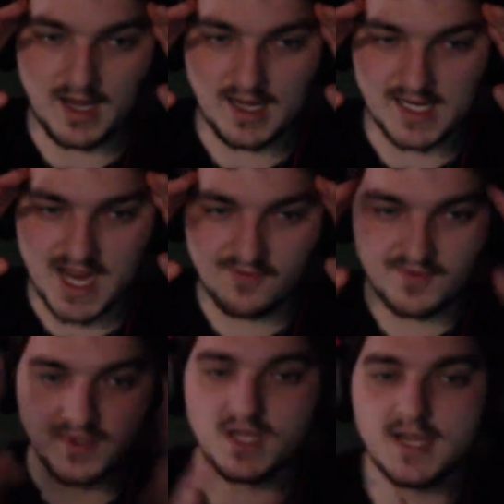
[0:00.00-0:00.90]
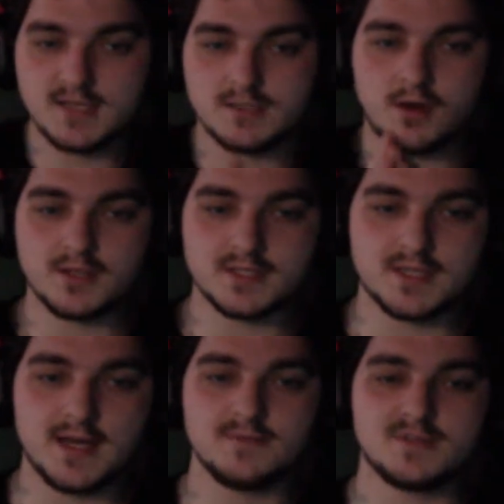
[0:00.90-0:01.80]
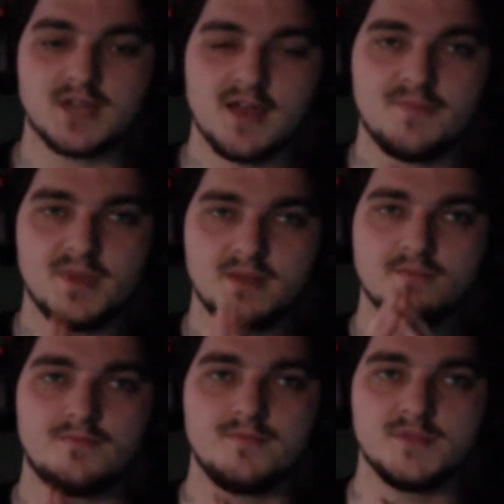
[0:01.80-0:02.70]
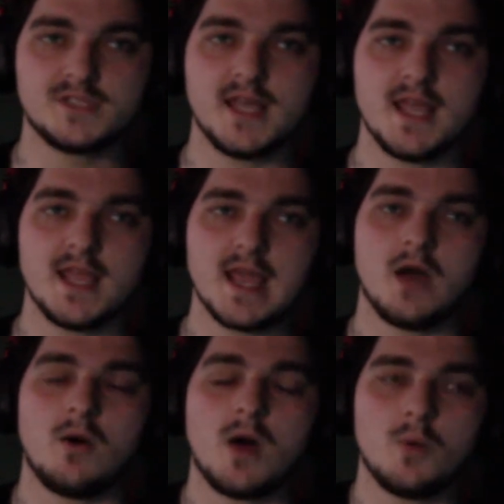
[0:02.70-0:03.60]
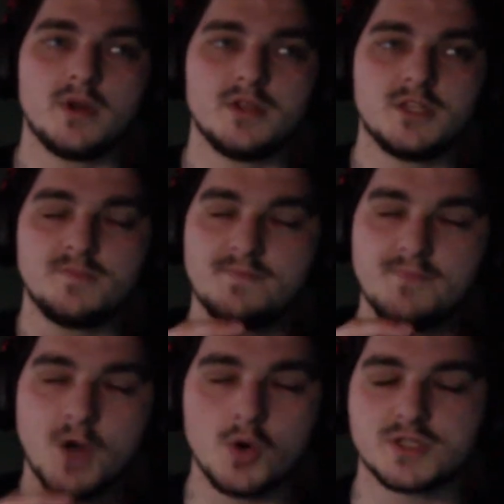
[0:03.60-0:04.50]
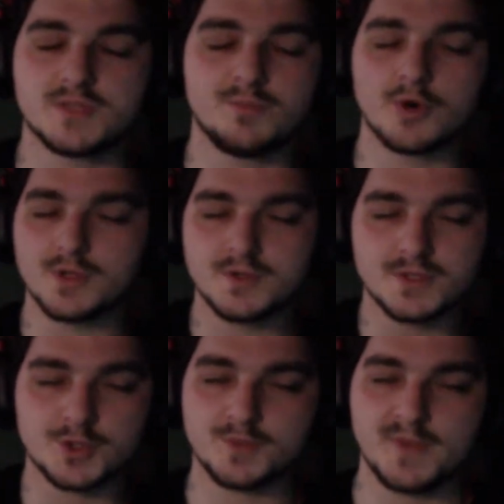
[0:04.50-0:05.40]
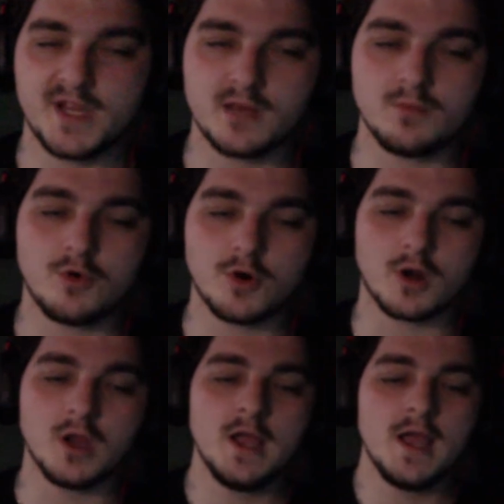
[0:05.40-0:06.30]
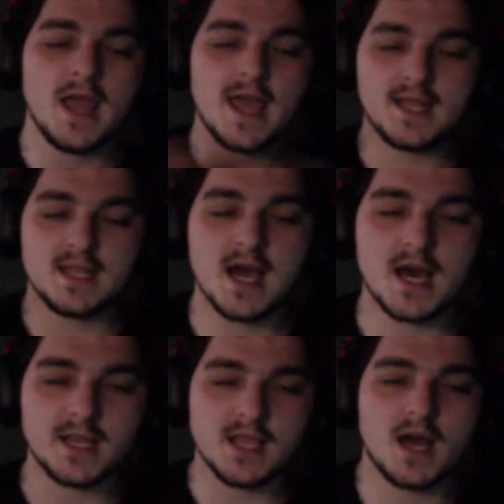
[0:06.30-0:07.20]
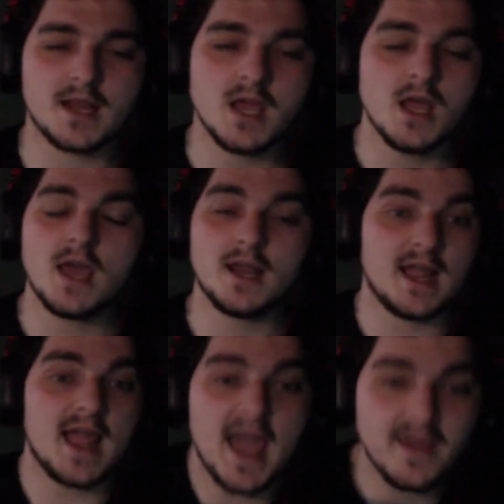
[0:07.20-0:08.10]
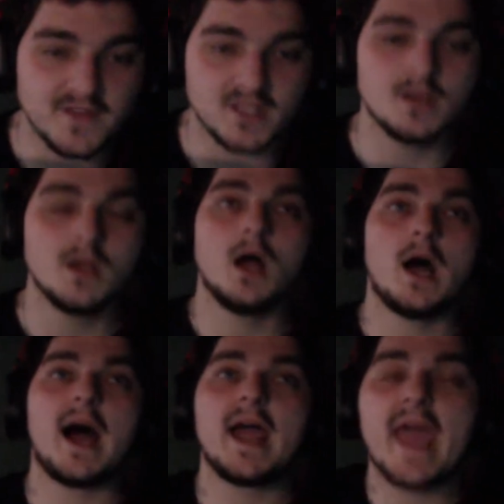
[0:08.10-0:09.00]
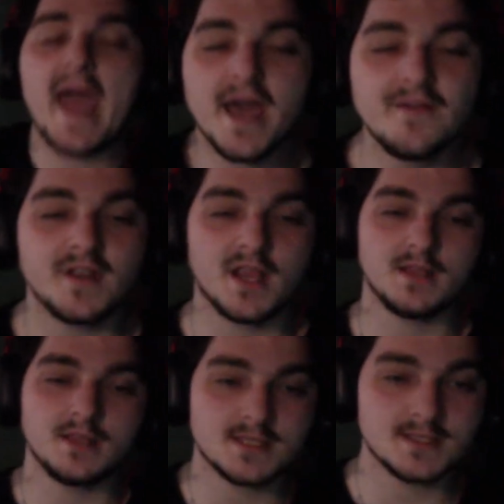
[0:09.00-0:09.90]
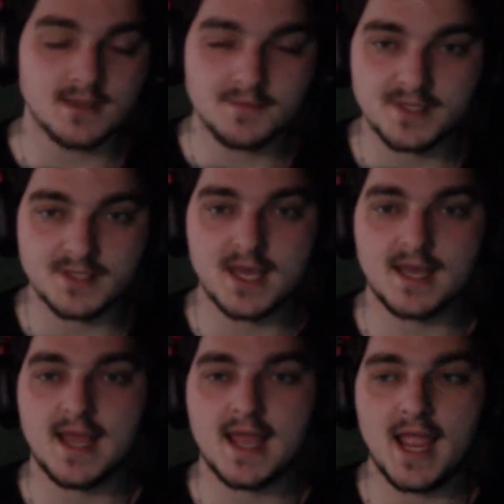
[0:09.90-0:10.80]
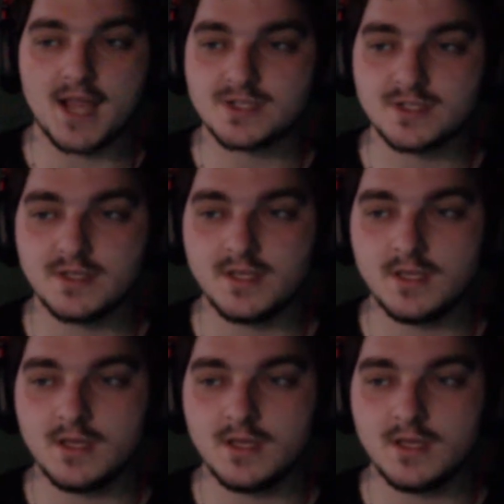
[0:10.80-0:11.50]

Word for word: I realize all the times I've been saying how I wanted to post more and use social media more and yada yada, and I haven't. I haven't, and this is something that actually